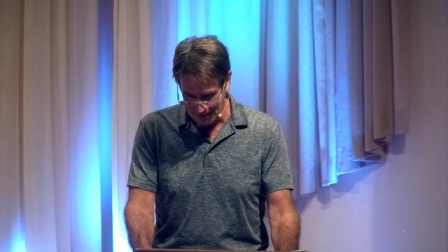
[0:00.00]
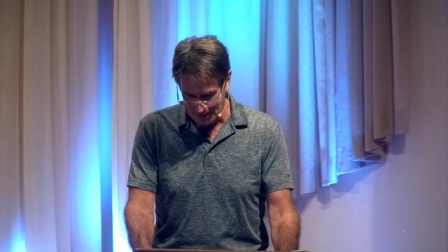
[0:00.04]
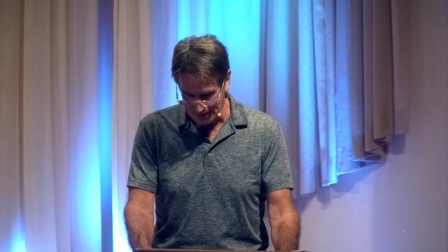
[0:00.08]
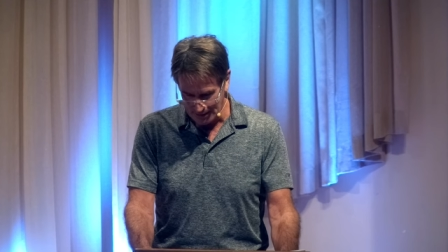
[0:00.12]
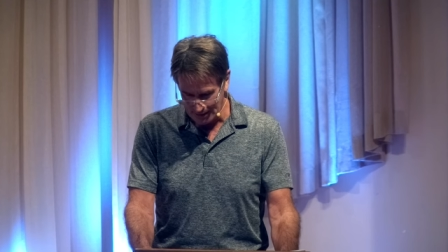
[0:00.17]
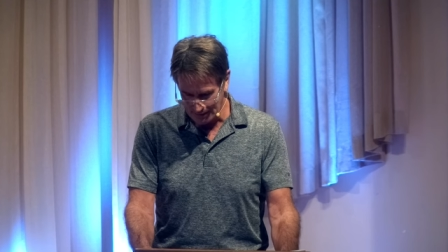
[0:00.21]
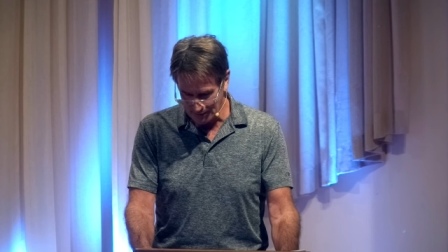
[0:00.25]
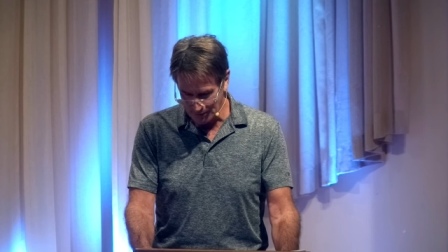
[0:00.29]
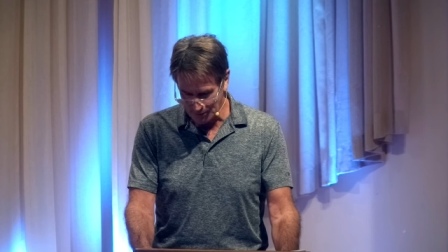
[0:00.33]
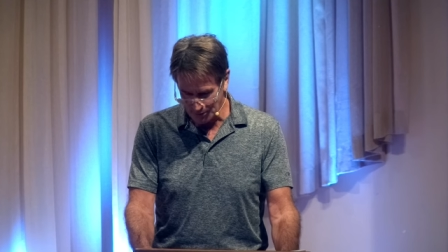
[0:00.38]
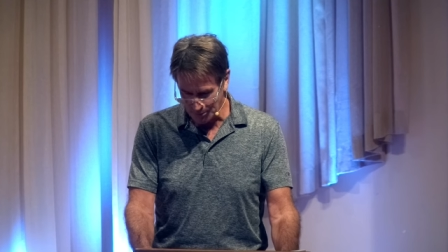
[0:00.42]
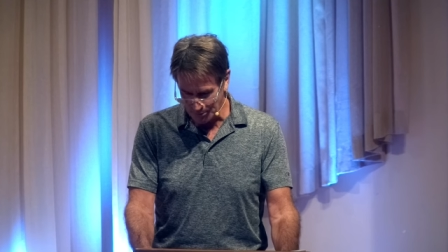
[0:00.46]

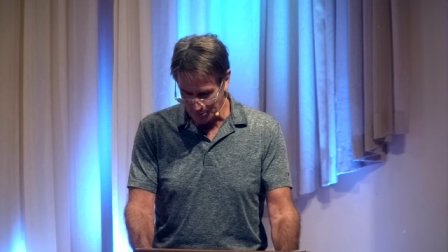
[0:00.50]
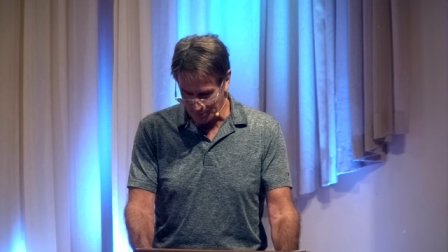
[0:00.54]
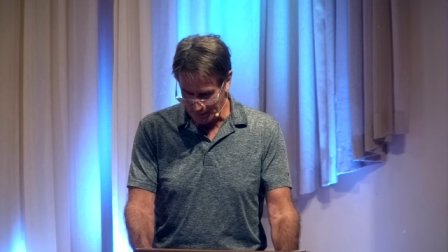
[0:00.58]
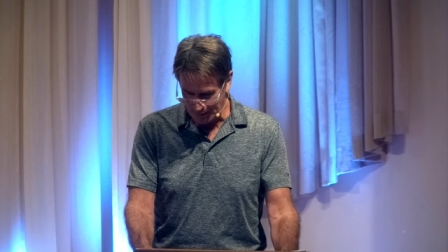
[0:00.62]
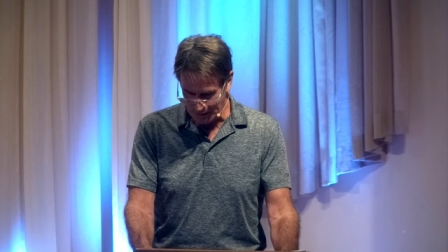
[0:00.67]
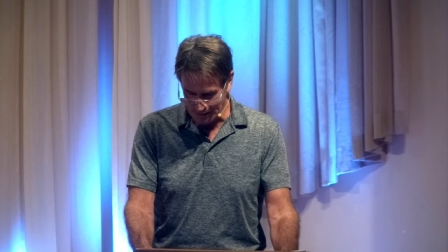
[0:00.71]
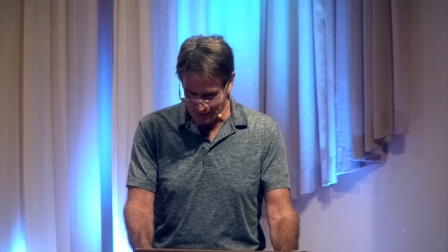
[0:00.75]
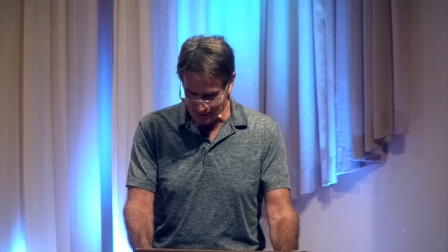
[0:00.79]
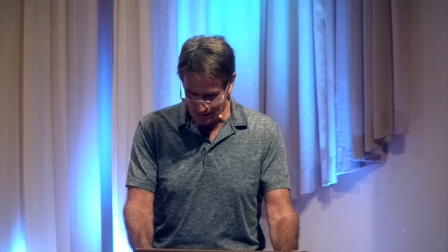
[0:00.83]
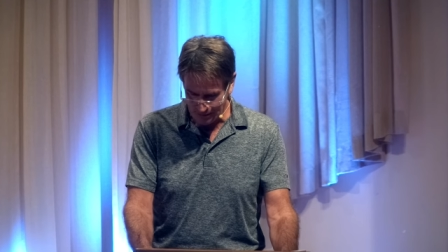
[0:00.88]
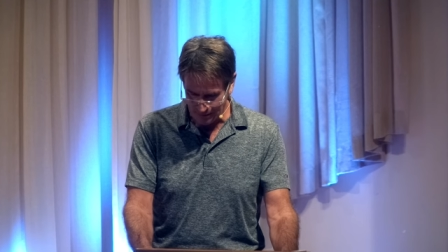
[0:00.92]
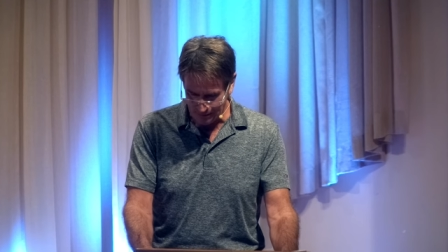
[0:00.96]
and in those
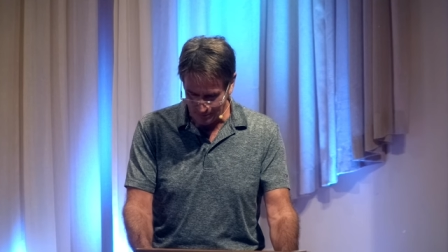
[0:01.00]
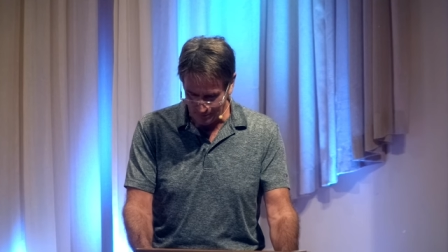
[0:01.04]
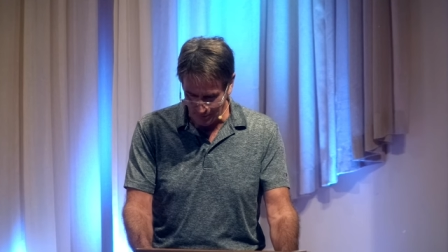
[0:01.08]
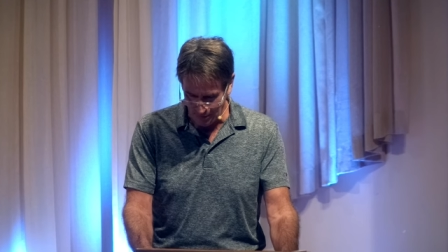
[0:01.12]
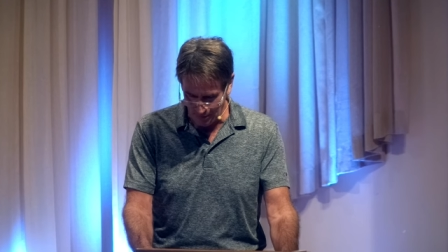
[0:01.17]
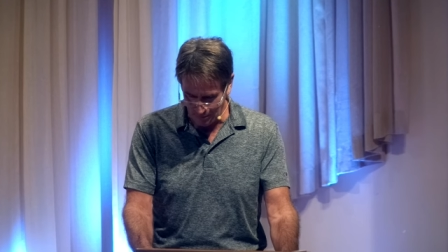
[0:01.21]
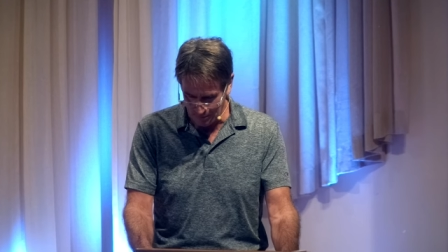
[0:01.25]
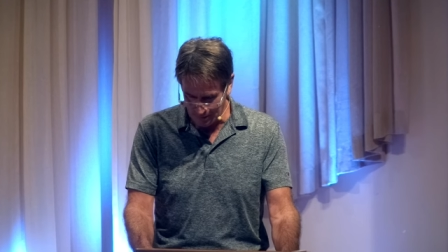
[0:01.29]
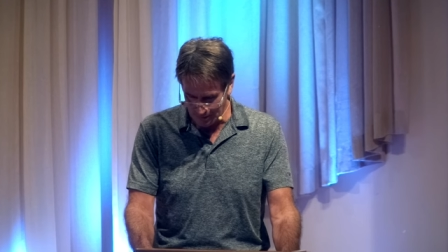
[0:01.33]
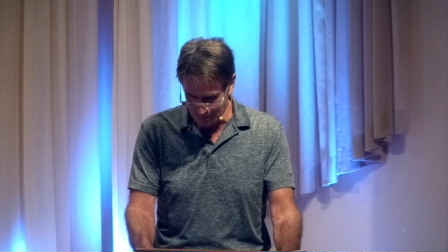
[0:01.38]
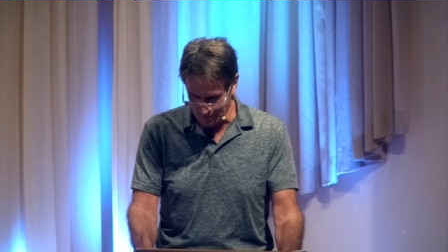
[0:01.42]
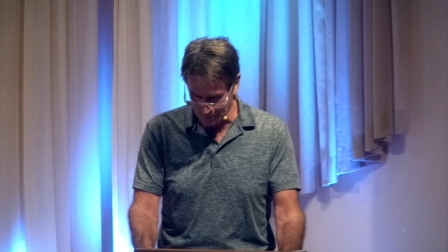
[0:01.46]
precious
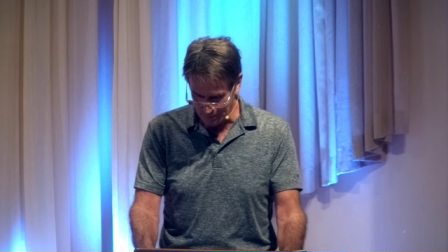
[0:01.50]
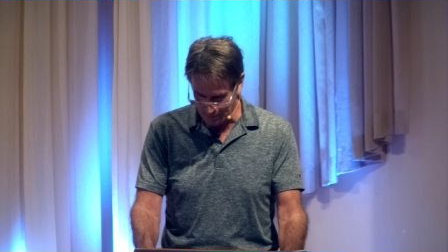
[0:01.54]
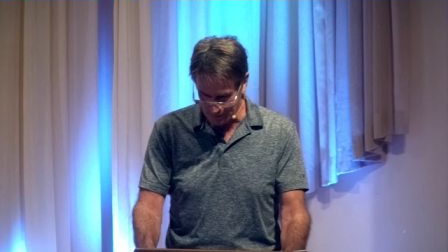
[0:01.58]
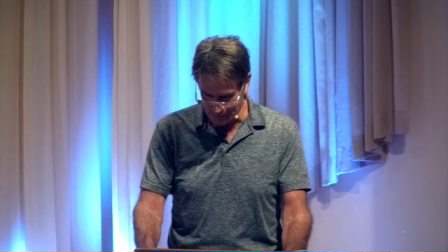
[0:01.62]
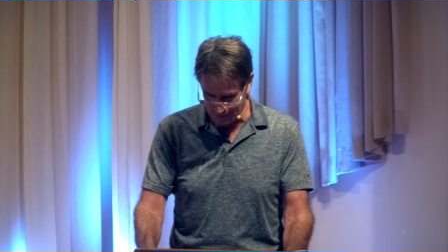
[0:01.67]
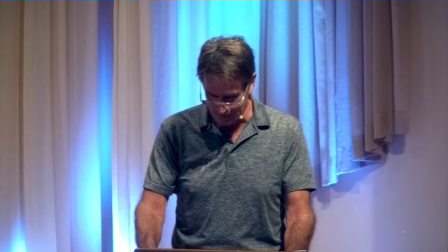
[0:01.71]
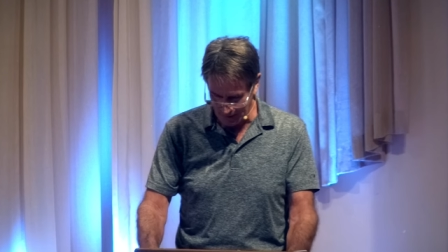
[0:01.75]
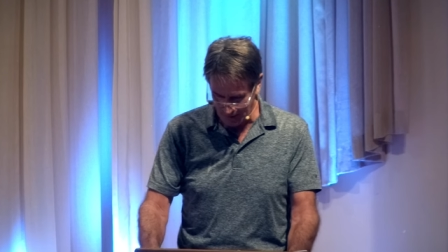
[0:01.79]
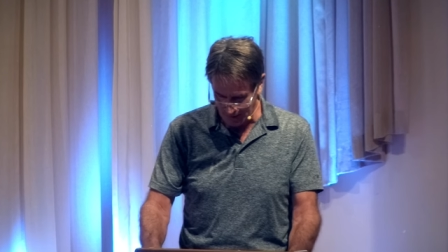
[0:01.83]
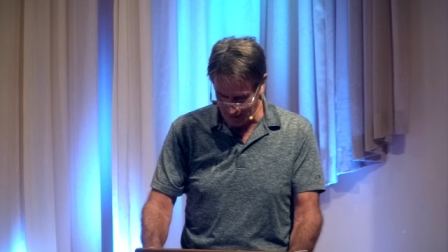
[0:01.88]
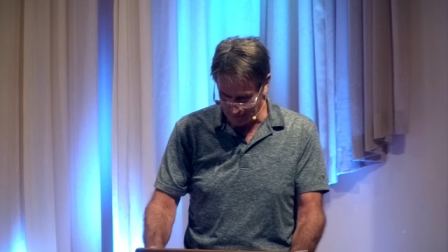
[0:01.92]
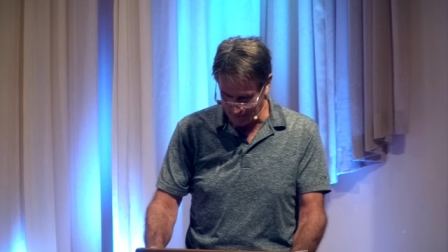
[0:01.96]
moments where
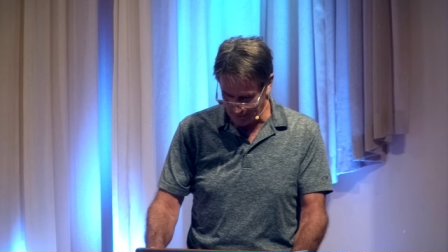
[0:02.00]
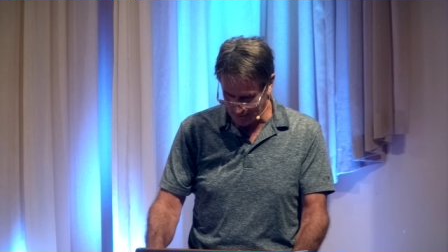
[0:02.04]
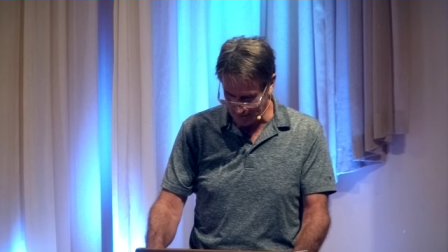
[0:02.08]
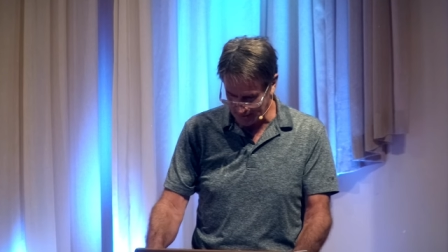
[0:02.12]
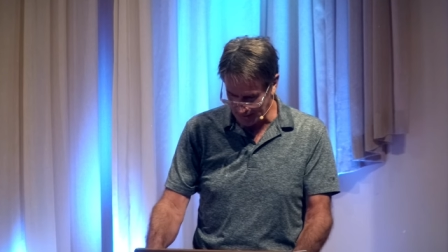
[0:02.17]
time